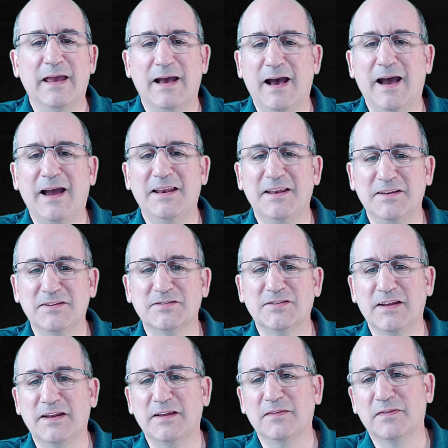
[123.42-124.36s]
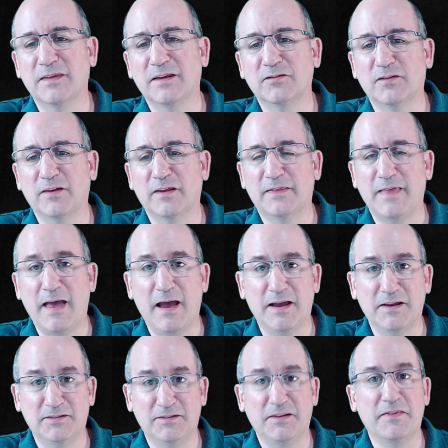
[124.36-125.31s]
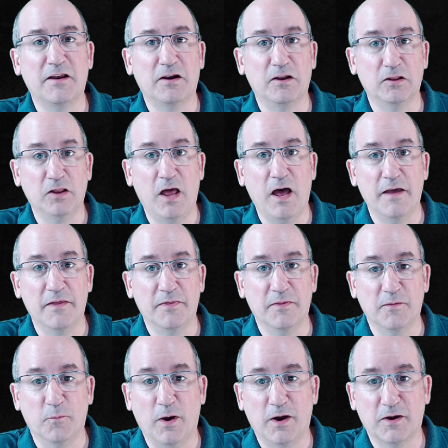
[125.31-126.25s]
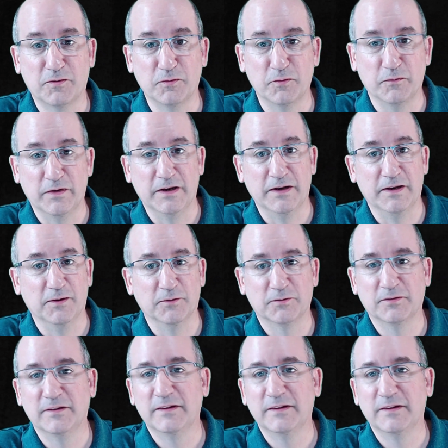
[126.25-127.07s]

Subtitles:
I didn't say in things like that. I said that a lot in the walkthrough videos.